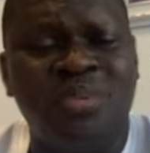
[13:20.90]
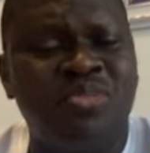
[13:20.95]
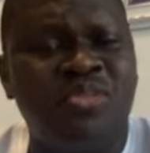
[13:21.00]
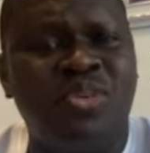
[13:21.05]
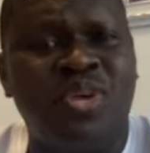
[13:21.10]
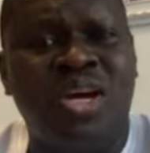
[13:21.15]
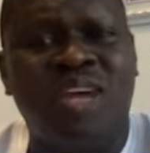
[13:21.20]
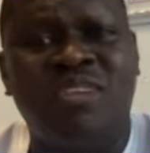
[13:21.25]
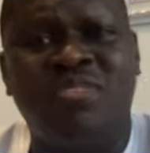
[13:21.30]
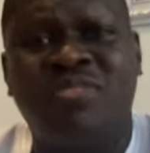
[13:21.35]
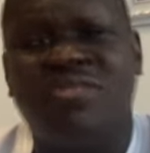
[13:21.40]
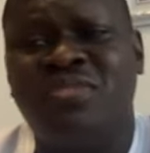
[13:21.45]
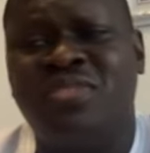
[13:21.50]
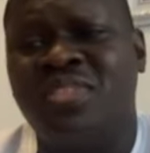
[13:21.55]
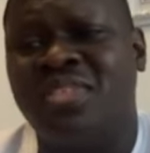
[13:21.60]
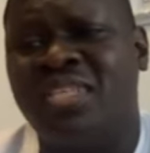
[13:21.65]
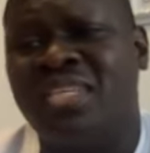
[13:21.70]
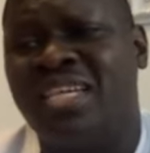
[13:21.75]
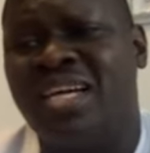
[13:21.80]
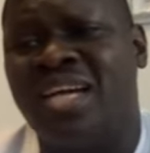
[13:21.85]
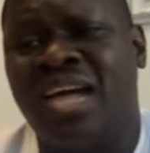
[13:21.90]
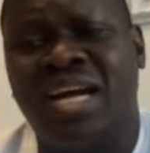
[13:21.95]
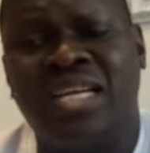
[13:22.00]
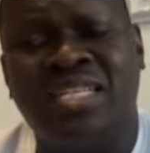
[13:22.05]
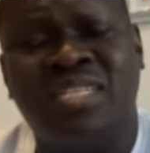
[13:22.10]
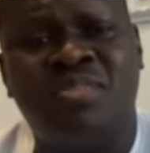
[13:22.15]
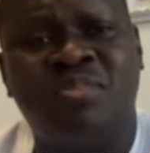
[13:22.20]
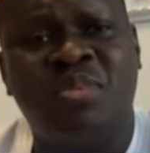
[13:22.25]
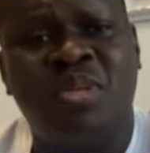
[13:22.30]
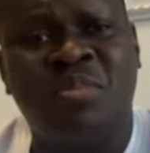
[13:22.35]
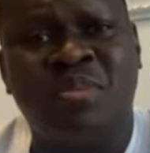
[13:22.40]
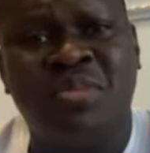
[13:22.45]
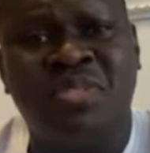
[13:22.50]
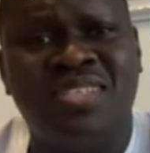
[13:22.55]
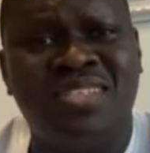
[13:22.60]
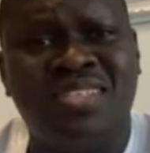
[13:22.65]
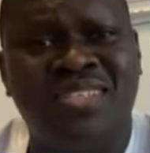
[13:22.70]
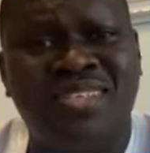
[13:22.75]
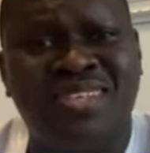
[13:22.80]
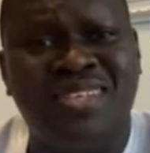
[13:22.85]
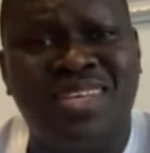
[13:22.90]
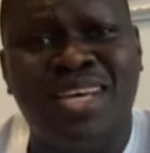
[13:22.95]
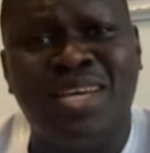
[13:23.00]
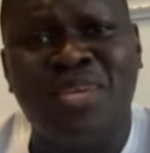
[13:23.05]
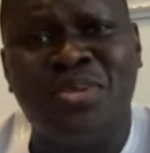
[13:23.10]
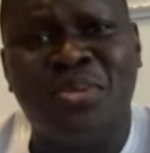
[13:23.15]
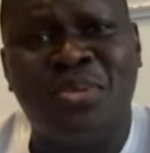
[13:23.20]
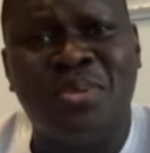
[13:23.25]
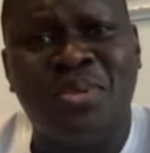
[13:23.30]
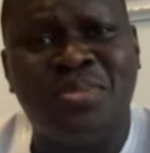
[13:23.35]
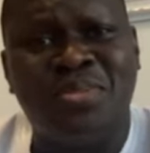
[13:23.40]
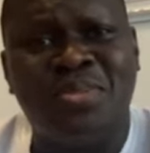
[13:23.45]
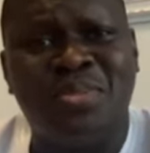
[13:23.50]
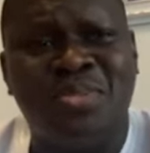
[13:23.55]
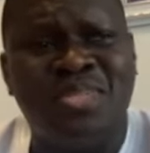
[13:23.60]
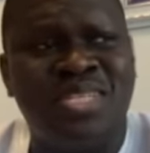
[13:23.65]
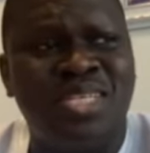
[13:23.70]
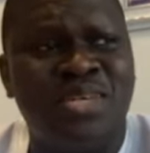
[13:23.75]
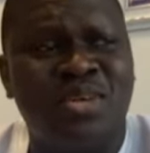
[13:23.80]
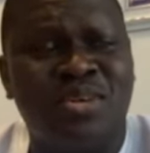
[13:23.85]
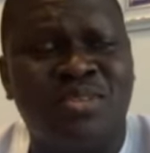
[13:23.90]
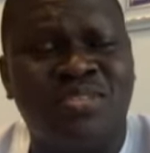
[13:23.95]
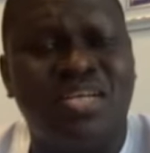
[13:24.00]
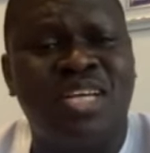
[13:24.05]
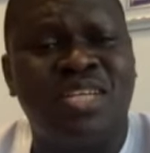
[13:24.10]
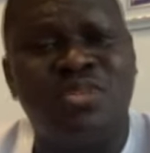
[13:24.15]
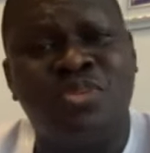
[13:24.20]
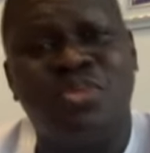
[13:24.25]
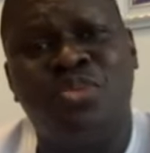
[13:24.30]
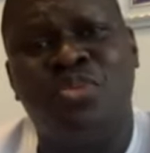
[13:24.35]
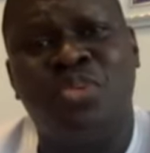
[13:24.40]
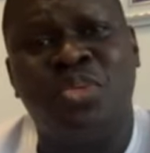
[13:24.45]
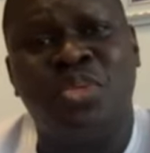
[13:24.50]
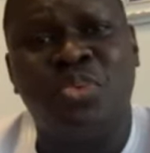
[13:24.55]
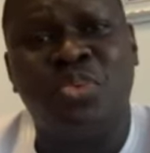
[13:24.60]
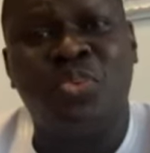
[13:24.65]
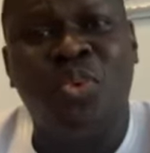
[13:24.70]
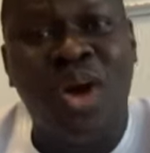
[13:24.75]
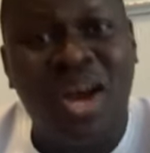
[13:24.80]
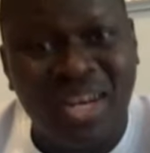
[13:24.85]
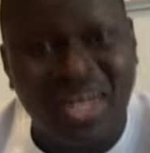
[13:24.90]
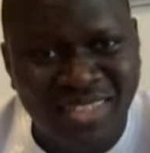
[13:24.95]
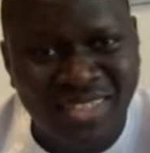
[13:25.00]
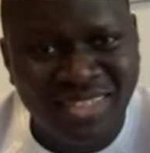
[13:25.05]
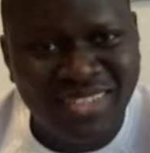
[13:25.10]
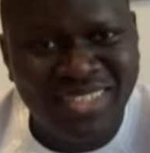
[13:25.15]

you have 3 cars, maybe this is the year you want to, or can you do it 1?